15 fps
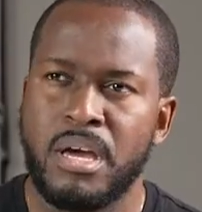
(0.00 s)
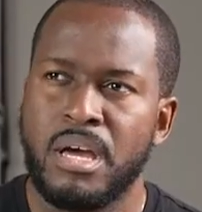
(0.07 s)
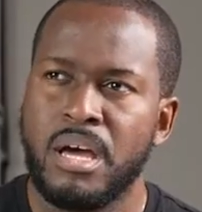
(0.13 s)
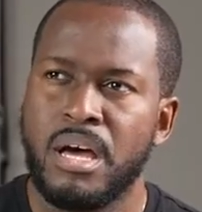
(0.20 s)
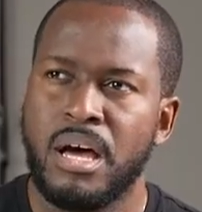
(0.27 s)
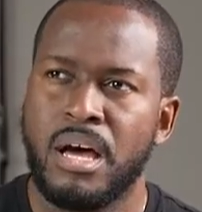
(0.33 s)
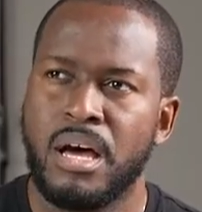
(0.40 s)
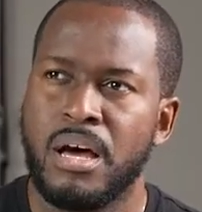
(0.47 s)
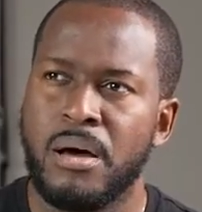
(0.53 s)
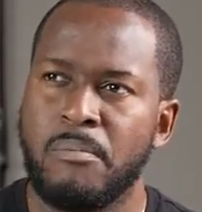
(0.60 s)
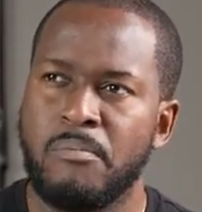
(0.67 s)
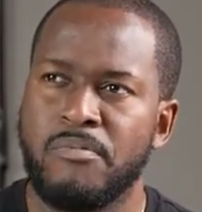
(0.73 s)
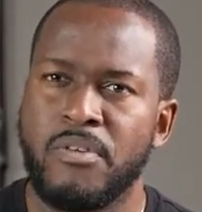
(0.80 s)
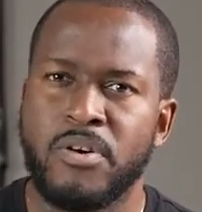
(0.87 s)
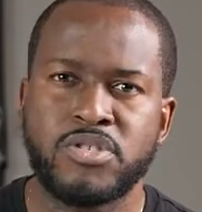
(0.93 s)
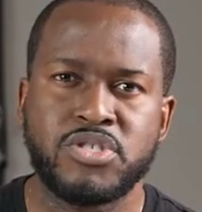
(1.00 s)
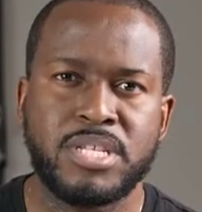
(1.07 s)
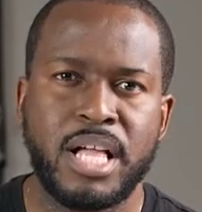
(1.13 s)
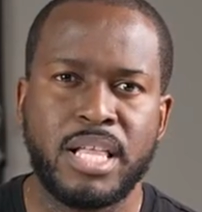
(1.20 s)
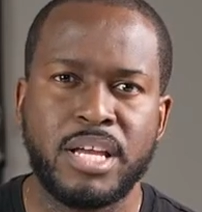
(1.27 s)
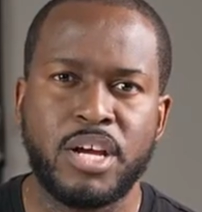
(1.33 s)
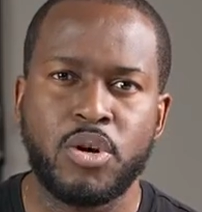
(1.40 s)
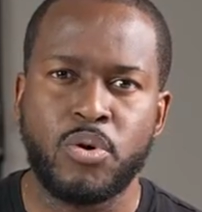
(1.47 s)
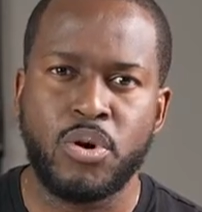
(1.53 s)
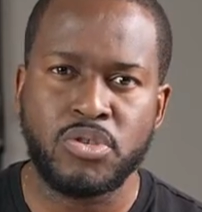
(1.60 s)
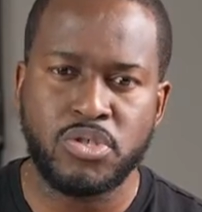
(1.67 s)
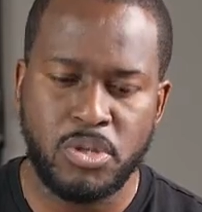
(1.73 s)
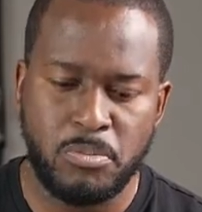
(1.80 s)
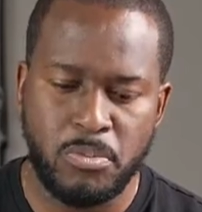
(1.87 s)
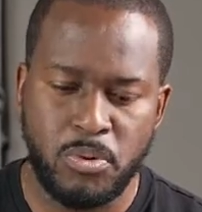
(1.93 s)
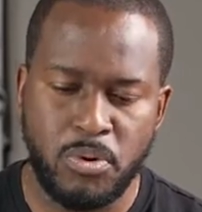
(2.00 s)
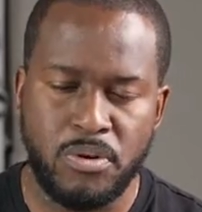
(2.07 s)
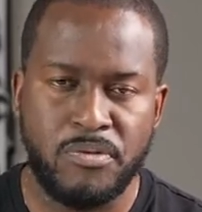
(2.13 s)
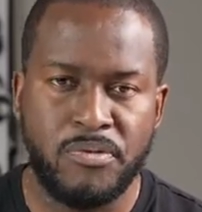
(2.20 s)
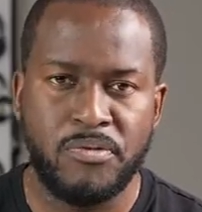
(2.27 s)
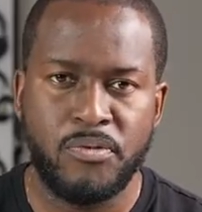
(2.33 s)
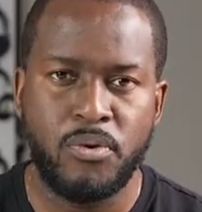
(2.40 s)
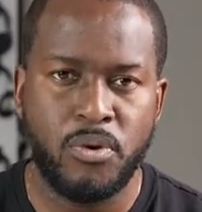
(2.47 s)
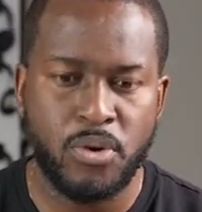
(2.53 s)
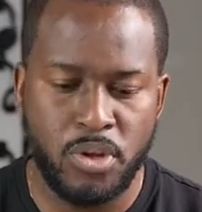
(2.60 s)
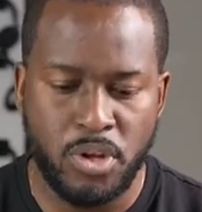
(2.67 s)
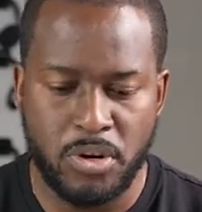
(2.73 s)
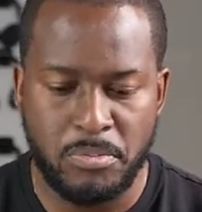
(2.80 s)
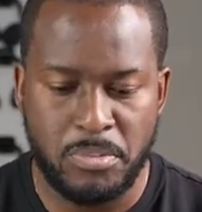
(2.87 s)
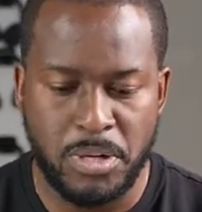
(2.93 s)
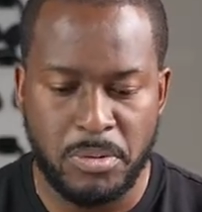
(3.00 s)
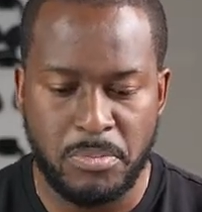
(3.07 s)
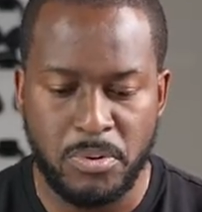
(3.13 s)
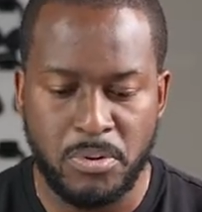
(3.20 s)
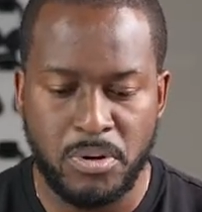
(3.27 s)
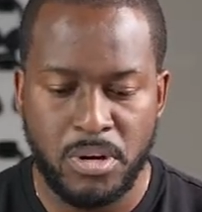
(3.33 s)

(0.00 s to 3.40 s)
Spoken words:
functionality across the board for a lot of people.